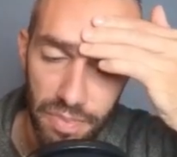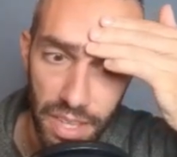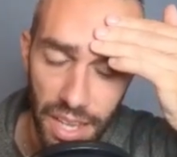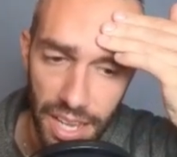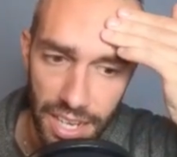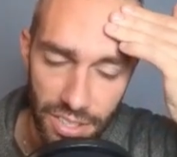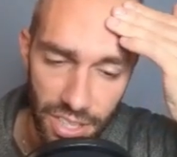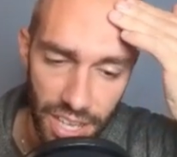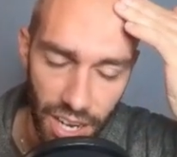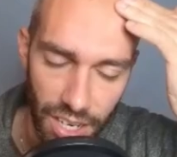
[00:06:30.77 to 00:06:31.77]
it
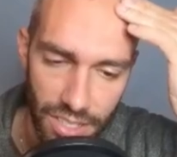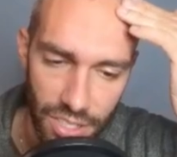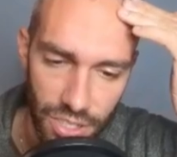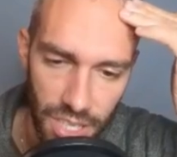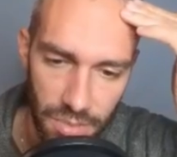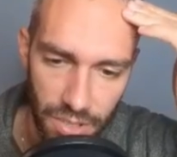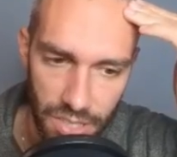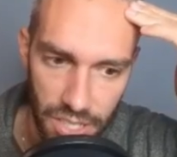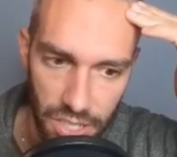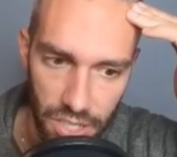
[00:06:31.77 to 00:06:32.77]
honestly just came down to
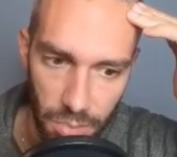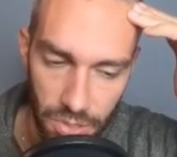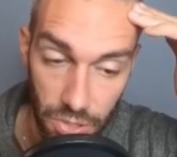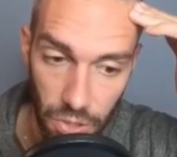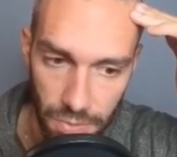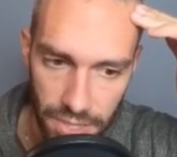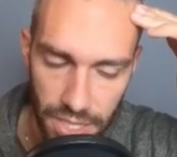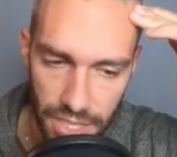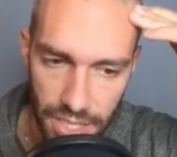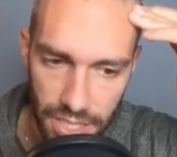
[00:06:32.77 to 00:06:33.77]
like almost
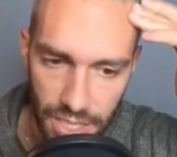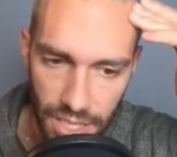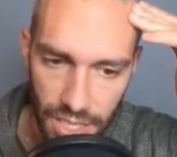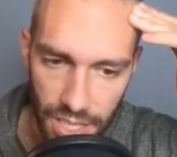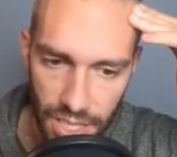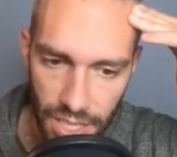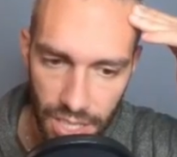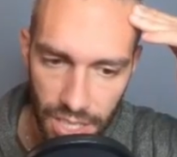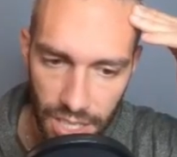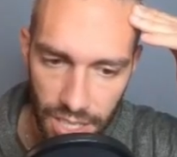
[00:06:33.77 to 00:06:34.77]
overthinking.
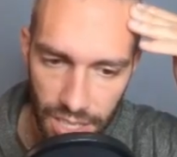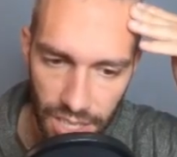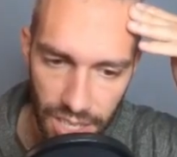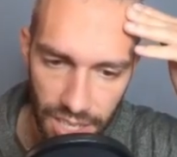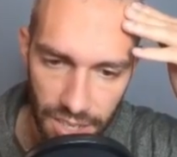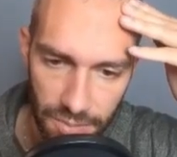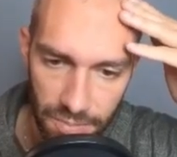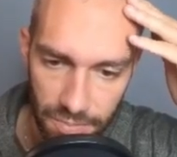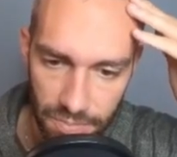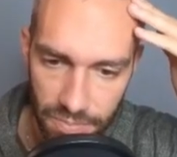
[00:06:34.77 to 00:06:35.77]

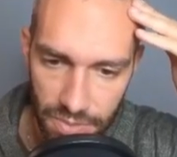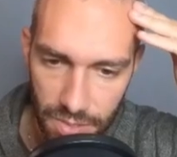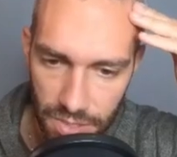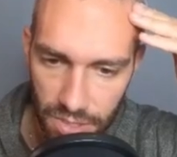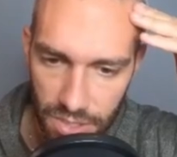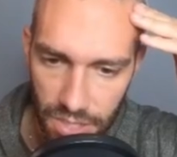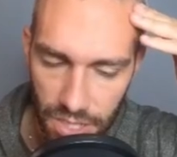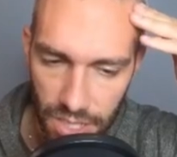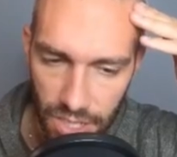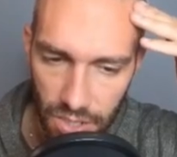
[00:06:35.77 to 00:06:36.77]
Thinking
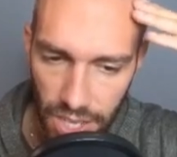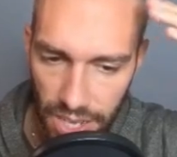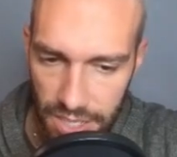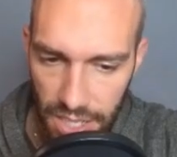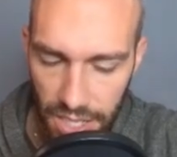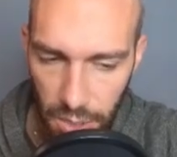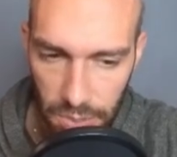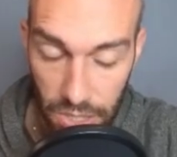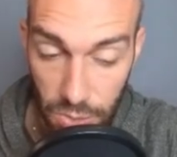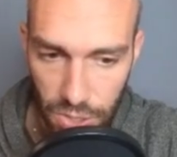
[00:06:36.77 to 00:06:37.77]
like, oh yeah, I could take it out. But
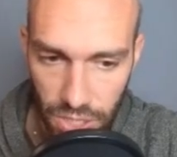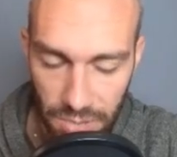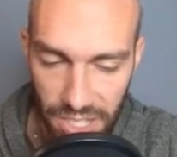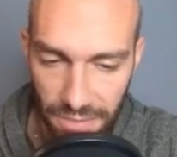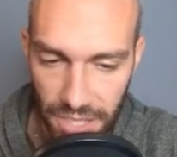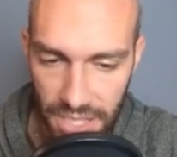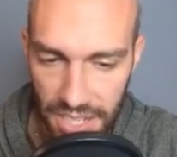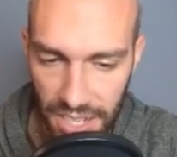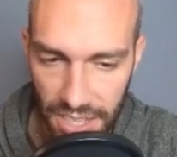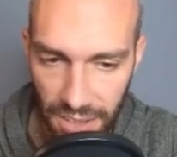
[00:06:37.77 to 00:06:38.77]
the switch timer is now 50
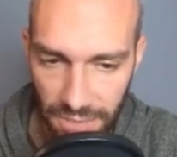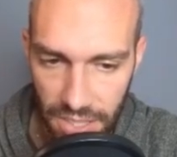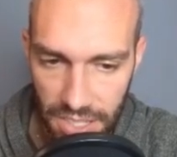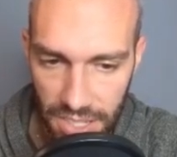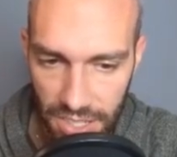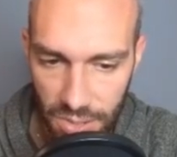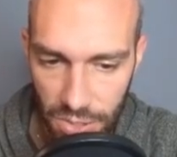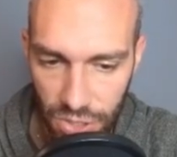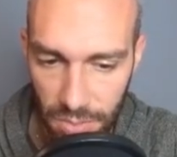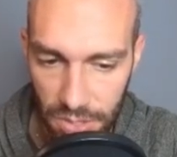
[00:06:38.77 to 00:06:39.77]
seconds. That 50-second
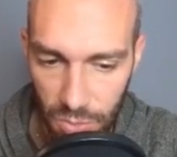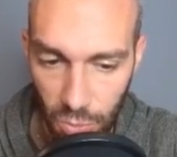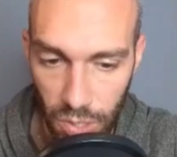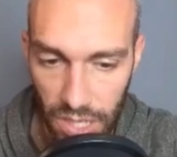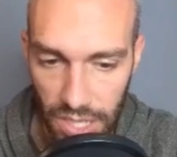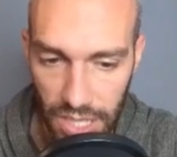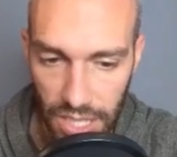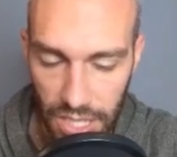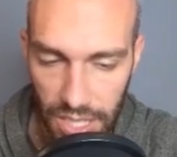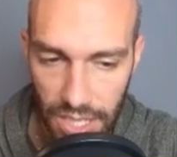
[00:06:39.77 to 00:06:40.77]
switch timer really
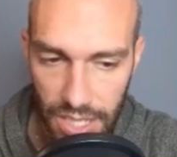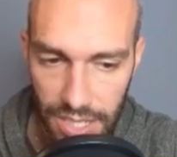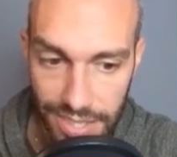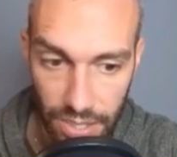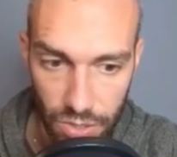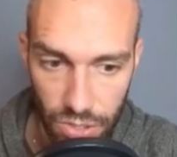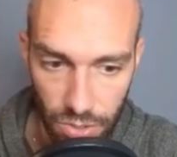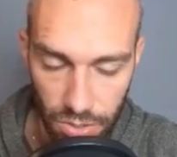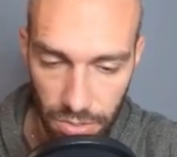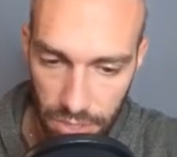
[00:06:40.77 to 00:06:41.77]
kills
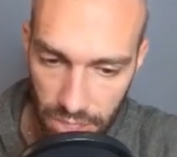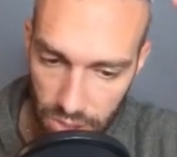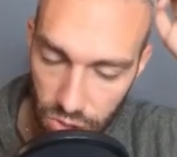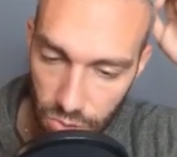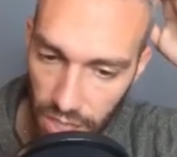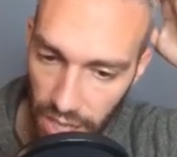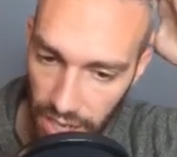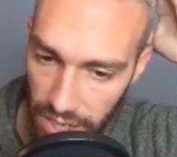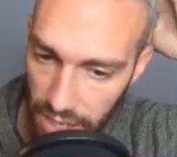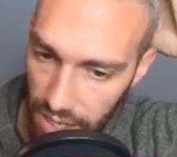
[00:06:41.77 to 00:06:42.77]
you because
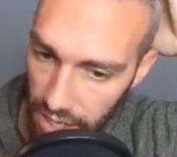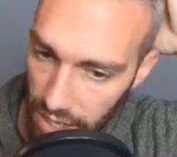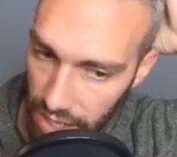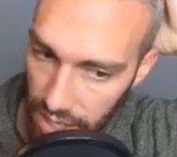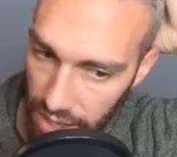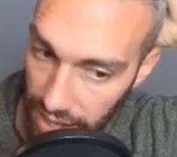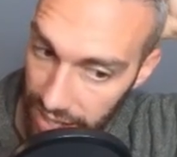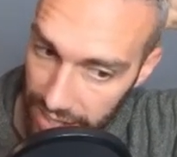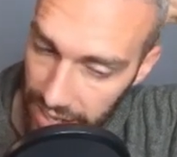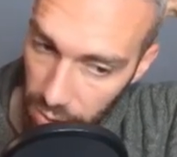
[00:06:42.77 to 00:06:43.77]
they
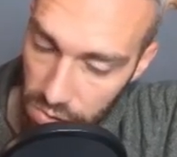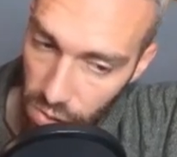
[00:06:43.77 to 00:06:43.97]
can get out so